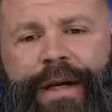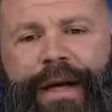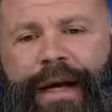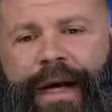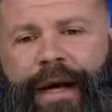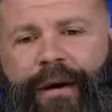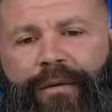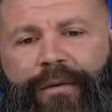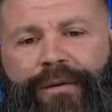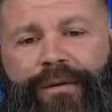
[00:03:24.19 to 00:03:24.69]

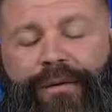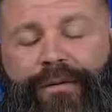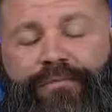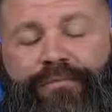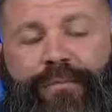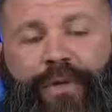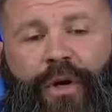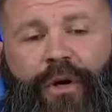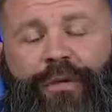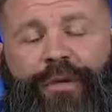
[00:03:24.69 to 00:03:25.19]
I was
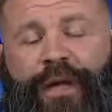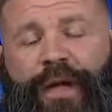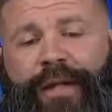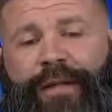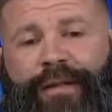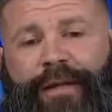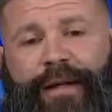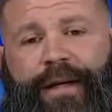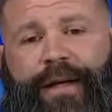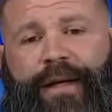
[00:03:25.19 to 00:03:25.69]
told
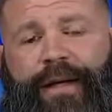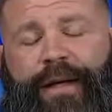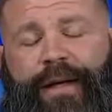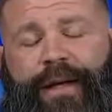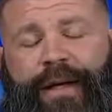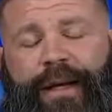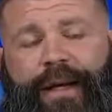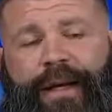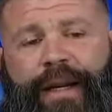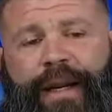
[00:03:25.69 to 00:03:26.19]
that
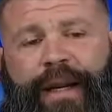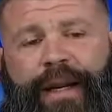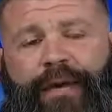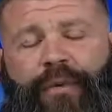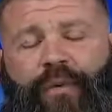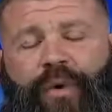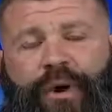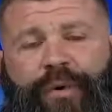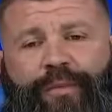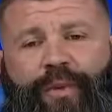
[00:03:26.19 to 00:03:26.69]
it had hit
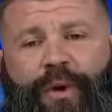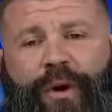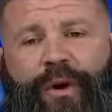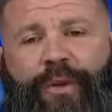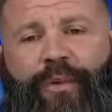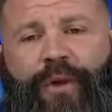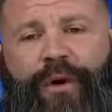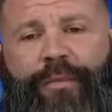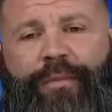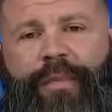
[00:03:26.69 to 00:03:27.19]

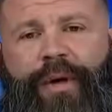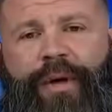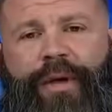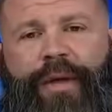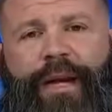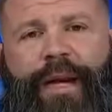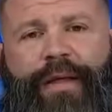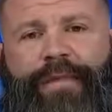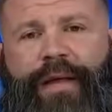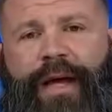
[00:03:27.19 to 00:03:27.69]
1.1
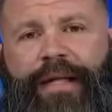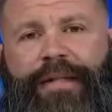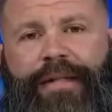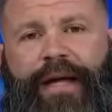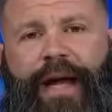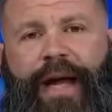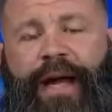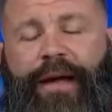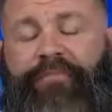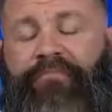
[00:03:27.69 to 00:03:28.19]
million at that
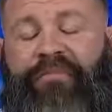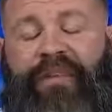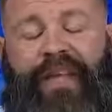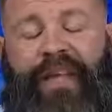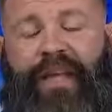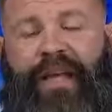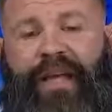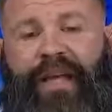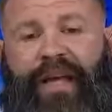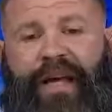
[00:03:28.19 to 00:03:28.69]
time.
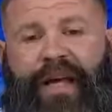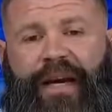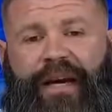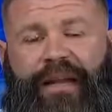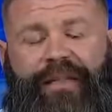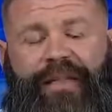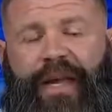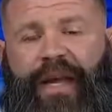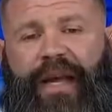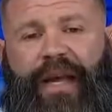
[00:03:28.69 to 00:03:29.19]
I
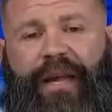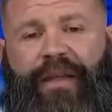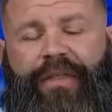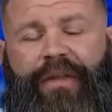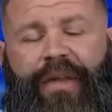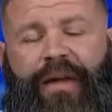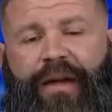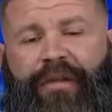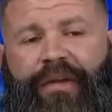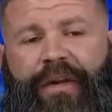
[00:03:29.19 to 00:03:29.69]
didn't think
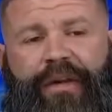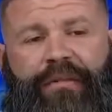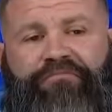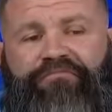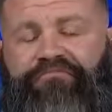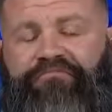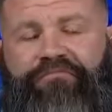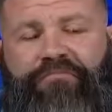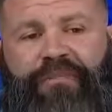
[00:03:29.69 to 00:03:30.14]
anything of it.